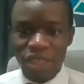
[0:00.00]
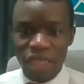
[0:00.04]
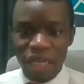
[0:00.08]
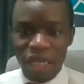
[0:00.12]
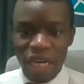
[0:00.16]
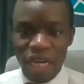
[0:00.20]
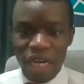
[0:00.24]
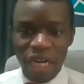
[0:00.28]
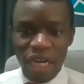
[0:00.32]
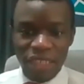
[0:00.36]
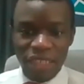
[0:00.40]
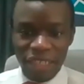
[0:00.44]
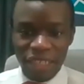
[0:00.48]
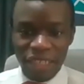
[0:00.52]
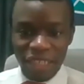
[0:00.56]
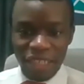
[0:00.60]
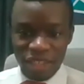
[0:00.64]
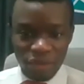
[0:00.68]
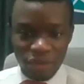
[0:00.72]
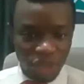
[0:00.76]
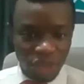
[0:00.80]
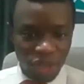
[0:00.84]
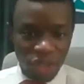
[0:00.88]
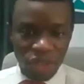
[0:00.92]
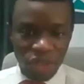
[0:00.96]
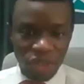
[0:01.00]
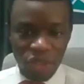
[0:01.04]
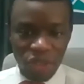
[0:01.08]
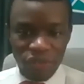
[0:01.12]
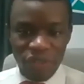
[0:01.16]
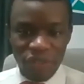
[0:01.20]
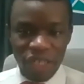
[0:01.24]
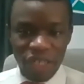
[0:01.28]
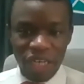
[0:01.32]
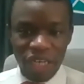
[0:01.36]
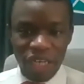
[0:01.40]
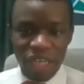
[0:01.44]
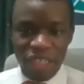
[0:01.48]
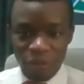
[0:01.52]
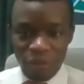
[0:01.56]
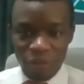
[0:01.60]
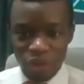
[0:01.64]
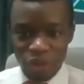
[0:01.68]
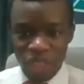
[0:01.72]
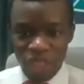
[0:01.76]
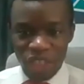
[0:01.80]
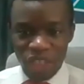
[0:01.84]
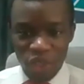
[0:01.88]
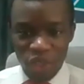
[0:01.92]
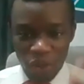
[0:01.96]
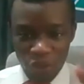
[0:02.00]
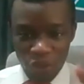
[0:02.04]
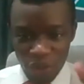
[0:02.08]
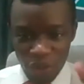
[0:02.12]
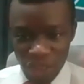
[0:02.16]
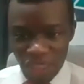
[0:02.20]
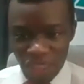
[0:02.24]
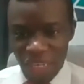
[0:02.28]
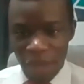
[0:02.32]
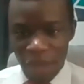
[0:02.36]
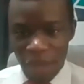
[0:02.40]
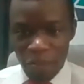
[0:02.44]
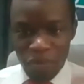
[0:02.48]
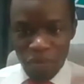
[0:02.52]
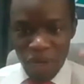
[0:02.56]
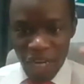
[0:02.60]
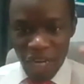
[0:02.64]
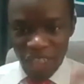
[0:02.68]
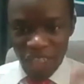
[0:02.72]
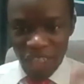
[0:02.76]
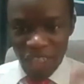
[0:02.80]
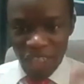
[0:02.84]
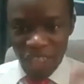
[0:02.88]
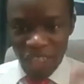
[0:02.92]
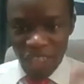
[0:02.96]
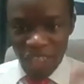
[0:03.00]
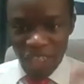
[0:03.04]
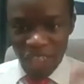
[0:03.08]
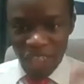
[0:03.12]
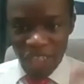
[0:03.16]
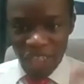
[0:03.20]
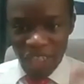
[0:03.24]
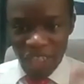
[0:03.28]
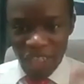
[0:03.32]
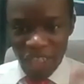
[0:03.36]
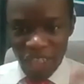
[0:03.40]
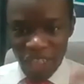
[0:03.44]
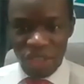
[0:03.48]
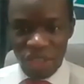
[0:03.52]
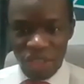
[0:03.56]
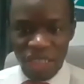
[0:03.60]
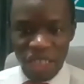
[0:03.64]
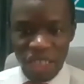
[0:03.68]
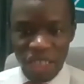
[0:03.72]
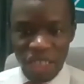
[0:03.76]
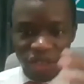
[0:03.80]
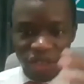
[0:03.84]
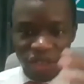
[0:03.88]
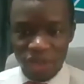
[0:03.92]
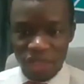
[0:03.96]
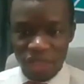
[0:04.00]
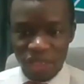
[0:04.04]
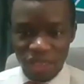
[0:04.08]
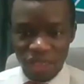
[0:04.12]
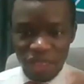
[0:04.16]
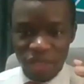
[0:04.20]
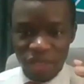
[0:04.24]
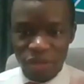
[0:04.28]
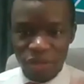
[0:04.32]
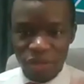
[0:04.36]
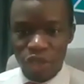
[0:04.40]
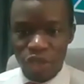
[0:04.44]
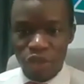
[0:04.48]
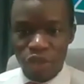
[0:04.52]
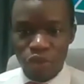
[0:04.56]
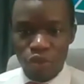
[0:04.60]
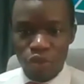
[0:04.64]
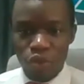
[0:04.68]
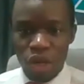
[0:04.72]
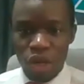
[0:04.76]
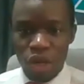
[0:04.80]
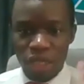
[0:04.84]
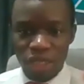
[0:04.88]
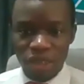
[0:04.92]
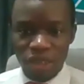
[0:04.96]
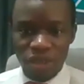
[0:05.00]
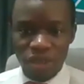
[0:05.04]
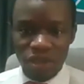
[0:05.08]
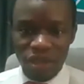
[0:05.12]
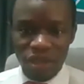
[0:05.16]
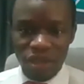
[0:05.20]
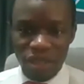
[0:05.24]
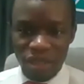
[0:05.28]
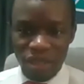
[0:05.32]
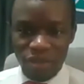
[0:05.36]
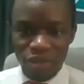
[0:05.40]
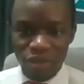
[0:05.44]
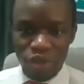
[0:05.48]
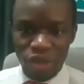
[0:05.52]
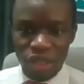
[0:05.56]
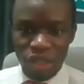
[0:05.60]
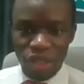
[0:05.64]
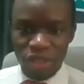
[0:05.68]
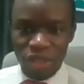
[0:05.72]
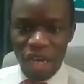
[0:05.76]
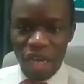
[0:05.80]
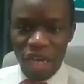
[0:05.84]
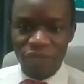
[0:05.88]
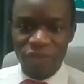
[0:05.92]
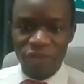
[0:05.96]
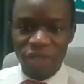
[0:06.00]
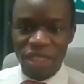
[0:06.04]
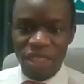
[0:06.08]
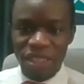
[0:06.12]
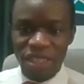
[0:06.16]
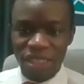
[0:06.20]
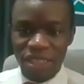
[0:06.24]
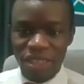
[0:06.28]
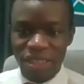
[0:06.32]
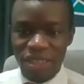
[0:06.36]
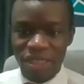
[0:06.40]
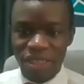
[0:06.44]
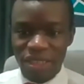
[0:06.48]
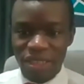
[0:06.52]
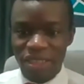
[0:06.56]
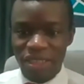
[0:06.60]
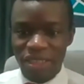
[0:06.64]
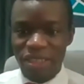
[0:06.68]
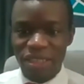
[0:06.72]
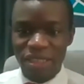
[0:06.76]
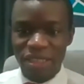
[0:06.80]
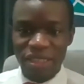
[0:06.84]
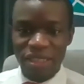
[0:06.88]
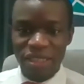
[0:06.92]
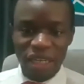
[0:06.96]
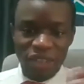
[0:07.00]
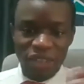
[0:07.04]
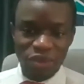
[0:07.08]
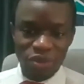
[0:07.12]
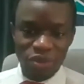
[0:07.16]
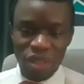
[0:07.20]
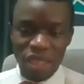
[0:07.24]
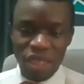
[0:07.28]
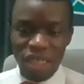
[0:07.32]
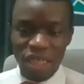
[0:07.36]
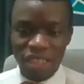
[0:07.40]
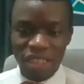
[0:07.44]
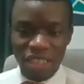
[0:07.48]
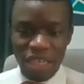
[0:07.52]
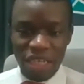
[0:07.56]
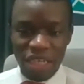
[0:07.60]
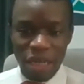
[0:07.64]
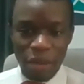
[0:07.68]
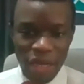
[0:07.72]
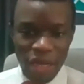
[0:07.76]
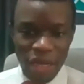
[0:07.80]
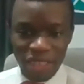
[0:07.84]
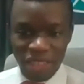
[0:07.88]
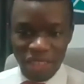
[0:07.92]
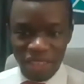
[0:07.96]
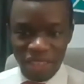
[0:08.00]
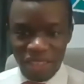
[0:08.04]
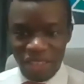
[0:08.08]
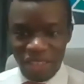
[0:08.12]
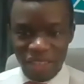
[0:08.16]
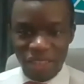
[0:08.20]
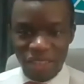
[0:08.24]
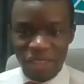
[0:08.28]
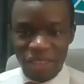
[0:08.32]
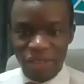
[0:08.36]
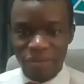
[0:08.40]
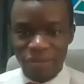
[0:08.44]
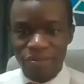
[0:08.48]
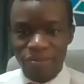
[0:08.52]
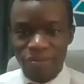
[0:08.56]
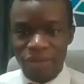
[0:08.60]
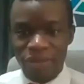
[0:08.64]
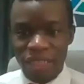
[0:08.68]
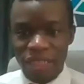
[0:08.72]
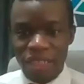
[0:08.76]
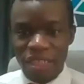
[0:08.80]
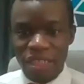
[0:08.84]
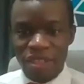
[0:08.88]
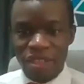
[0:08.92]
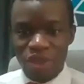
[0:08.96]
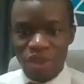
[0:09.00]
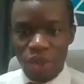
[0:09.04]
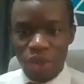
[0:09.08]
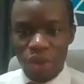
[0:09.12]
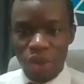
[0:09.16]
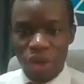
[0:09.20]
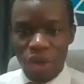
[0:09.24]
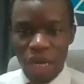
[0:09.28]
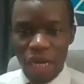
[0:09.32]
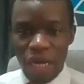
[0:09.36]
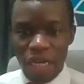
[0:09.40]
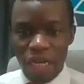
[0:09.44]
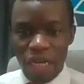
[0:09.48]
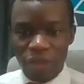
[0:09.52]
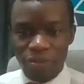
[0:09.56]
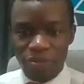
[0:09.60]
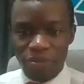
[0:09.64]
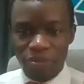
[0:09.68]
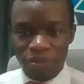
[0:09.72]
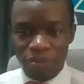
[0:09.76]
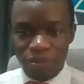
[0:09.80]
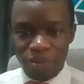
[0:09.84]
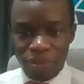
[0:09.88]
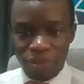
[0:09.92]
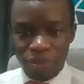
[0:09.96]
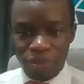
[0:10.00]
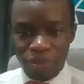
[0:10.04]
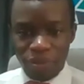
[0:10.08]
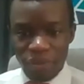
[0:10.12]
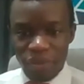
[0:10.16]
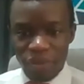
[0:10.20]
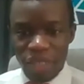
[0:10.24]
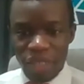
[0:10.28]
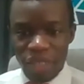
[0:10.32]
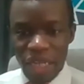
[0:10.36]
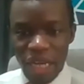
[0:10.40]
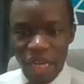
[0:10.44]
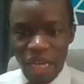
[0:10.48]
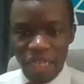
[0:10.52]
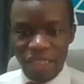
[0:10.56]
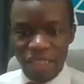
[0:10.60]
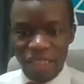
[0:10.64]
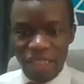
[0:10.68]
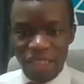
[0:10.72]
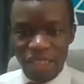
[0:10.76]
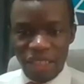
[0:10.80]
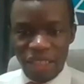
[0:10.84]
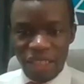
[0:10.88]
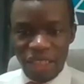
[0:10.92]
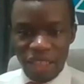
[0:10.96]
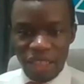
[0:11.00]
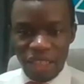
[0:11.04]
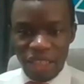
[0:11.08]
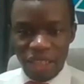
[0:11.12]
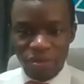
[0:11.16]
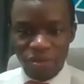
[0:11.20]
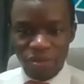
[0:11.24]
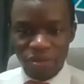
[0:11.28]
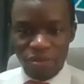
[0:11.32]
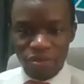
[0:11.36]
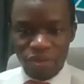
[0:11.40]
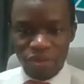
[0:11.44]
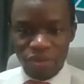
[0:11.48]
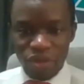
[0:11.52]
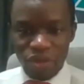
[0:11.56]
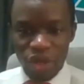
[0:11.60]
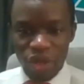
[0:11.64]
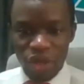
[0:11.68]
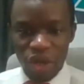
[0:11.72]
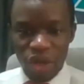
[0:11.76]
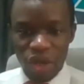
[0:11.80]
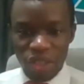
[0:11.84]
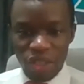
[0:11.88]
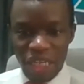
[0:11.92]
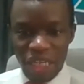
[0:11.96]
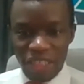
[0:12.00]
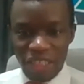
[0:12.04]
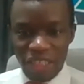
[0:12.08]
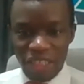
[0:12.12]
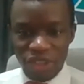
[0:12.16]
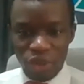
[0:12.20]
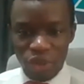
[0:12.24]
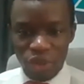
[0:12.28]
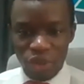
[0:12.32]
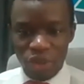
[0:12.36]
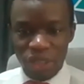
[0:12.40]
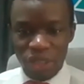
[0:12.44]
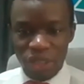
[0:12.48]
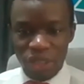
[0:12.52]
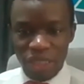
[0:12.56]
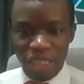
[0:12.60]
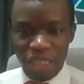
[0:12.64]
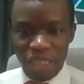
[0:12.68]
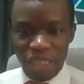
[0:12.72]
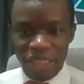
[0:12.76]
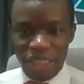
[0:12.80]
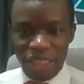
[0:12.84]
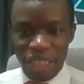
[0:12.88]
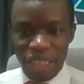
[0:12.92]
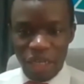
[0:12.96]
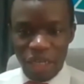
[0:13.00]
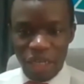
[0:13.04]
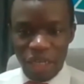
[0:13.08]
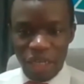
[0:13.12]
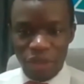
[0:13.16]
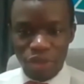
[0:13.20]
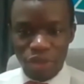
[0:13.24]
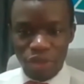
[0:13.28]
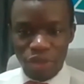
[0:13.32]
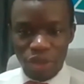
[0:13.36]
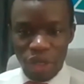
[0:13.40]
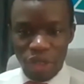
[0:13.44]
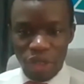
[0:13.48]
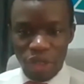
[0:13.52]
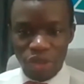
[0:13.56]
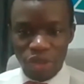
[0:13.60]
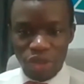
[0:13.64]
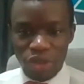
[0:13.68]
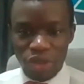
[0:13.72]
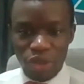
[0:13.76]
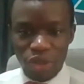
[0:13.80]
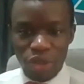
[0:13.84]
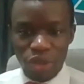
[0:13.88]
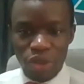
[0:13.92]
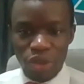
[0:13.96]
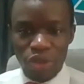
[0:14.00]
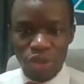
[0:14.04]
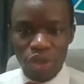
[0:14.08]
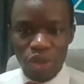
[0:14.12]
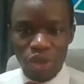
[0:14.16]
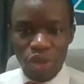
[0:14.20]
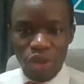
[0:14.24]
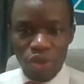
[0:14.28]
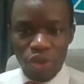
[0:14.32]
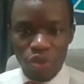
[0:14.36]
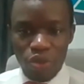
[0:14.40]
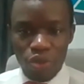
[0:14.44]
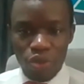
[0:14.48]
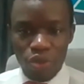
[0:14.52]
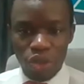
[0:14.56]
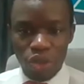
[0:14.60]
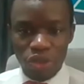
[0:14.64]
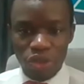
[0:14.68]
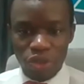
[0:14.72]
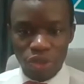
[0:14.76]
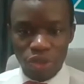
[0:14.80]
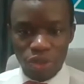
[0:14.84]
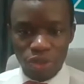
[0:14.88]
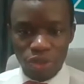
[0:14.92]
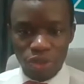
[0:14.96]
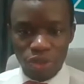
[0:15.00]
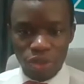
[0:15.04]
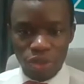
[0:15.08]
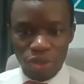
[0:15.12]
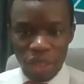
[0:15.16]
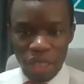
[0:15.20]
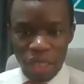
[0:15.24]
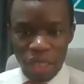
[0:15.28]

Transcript: and as a result of that, there's always that price fluctuation that you see when during harvesting season as well as planting season. So I think the other story that I would also want to